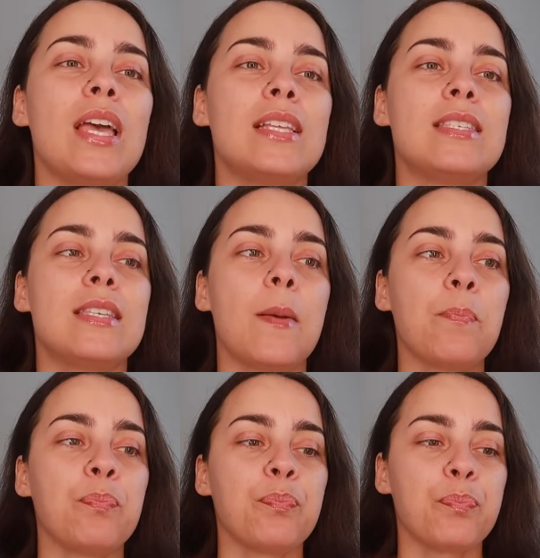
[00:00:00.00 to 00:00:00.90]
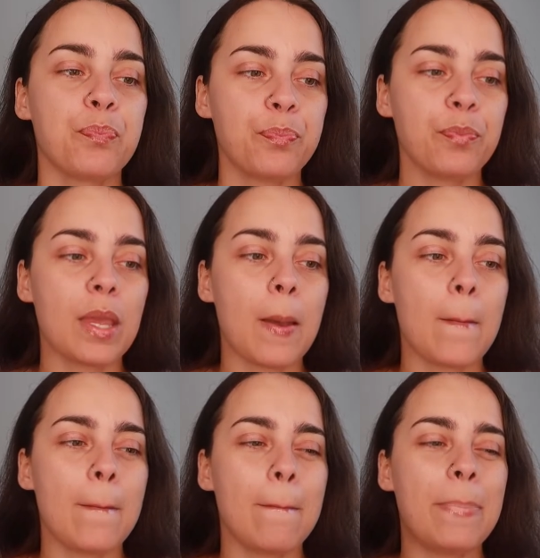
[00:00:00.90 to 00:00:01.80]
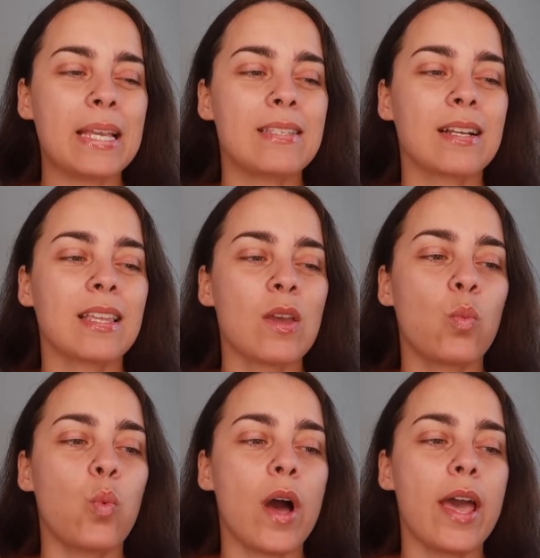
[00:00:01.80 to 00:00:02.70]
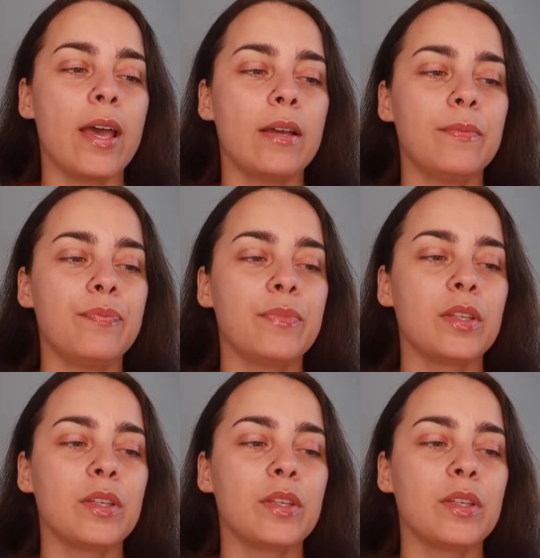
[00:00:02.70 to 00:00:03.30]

It's basically what